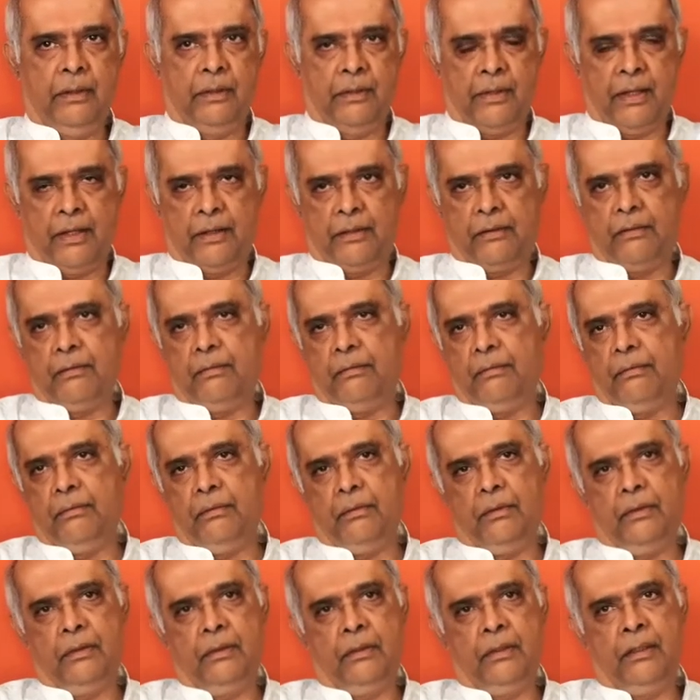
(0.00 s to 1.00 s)
In that
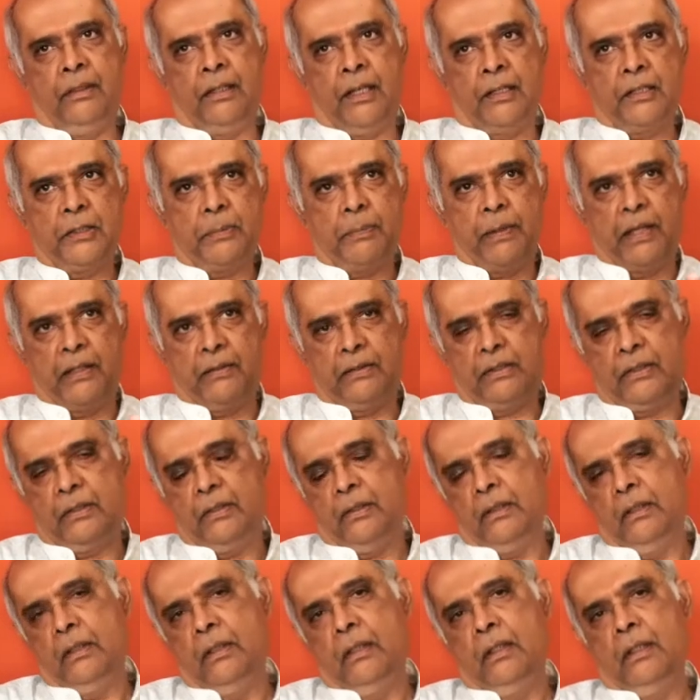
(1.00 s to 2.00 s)
space,
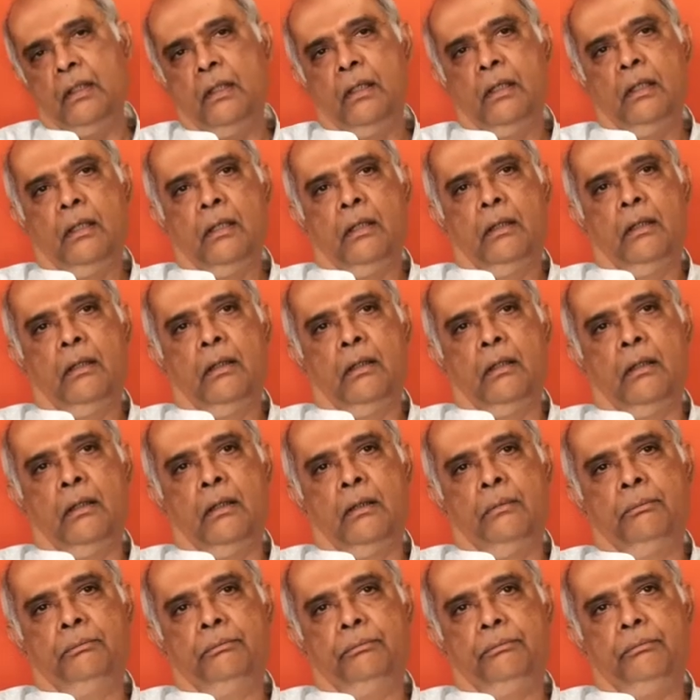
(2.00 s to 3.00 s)

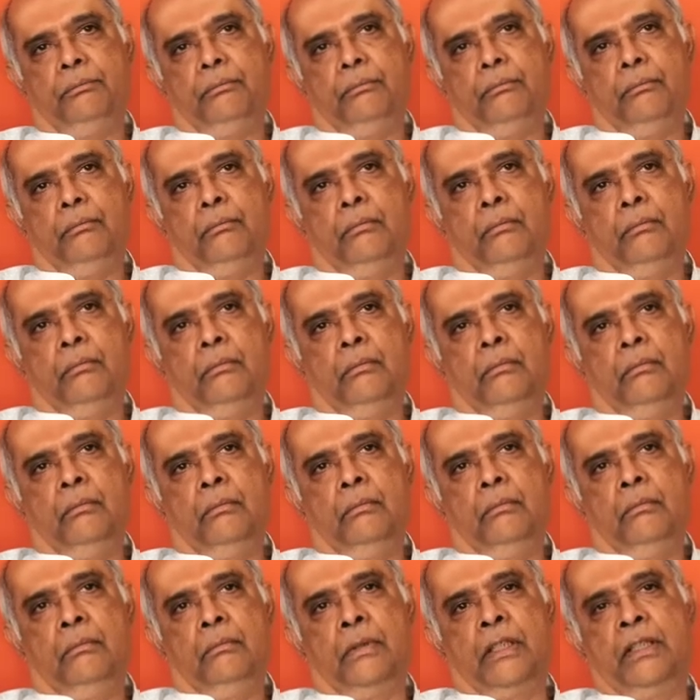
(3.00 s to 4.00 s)

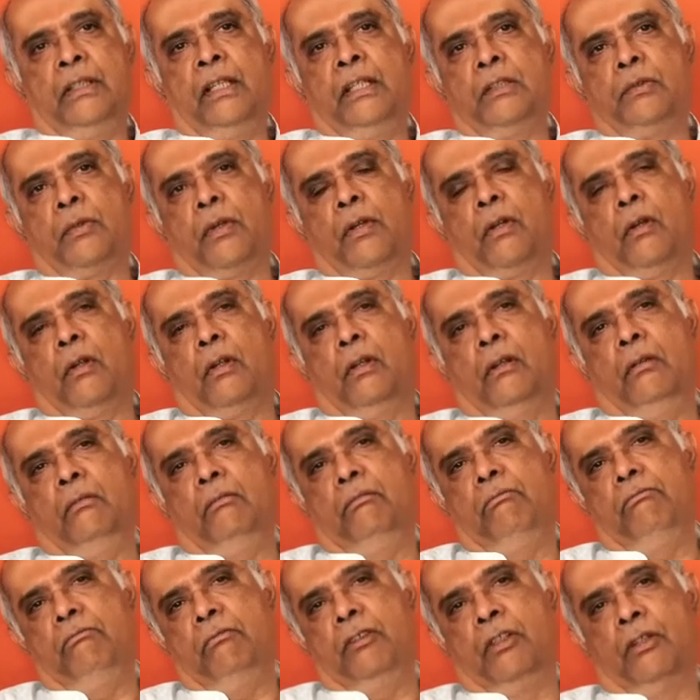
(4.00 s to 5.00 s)
but these were
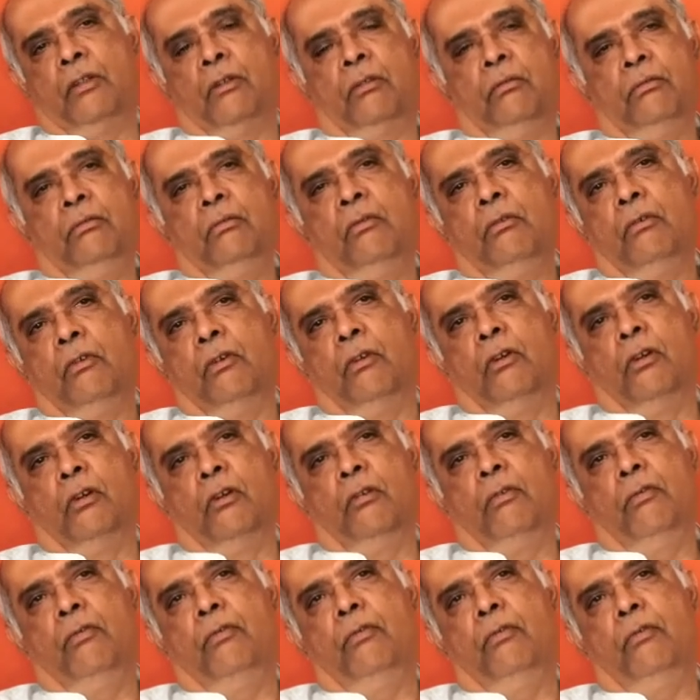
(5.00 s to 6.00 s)
all
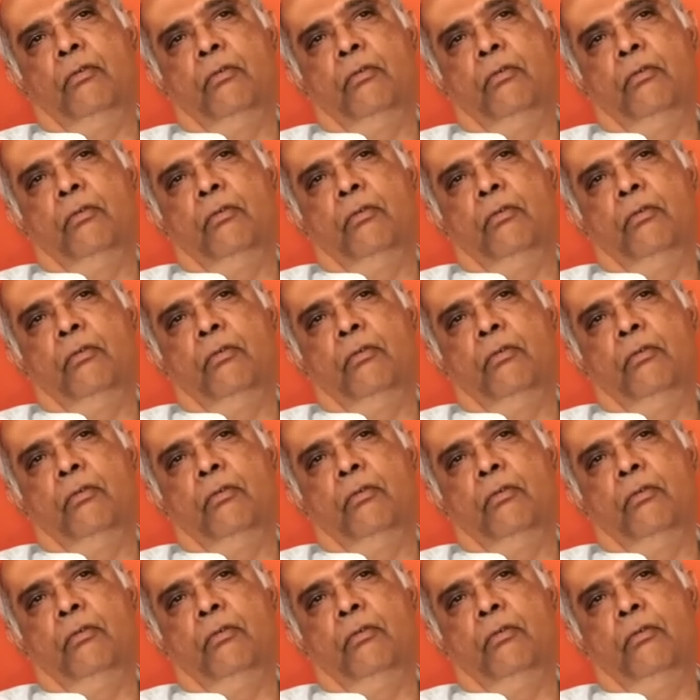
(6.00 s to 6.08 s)
old